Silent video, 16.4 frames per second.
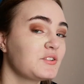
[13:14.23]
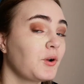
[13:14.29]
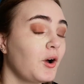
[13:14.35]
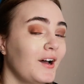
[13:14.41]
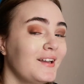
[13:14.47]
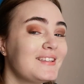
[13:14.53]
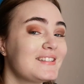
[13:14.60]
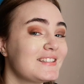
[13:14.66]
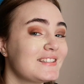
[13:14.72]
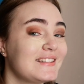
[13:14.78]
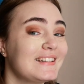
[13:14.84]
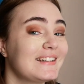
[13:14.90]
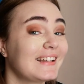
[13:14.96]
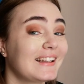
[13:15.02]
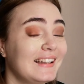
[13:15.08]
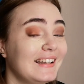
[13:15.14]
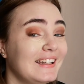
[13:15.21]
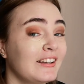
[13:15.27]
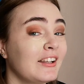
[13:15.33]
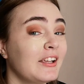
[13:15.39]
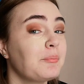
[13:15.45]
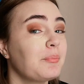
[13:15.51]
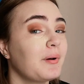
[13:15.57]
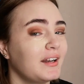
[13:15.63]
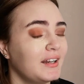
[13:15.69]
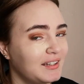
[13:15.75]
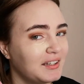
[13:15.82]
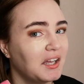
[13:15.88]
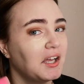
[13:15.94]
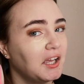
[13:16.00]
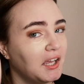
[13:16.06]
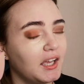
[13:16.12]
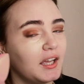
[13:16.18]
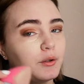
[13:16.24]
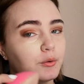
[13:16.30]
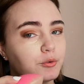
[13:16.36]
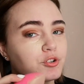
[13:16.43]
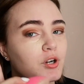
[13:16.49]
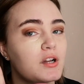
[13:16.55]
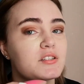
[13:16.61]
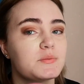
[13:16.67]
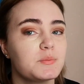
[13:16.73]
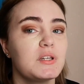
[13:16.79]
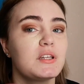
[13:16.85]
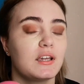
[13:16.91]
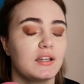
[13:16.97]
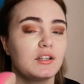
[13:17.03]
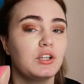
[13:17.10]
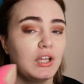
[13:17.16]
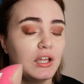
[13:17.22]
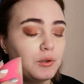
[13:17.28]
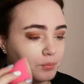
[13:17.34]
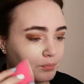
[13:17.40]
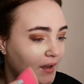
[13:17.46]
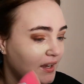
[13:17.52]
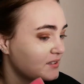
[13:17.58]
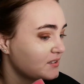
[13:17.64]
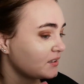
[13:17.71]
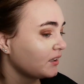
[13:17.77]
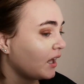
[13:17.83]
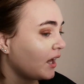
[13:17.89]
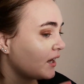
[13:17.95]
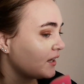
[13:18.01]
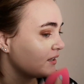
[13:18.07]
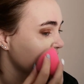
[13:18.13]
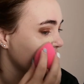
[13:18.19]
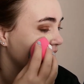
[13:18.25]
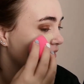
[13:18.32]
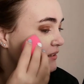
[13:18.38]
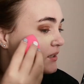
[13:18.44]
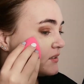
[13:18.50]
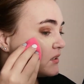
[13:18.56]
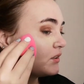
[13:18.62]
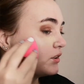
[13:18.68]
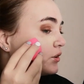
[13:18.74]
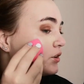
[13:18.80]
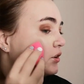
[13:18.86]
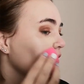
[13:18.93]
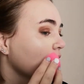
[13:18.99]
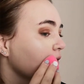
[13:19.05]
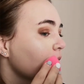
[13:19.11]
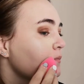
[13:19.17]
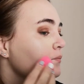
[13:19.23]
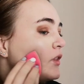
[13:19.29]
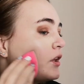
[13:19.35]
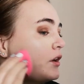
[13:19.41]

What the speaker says: You can't see it clearly, but trust me, it makes lines and it doesn't look good.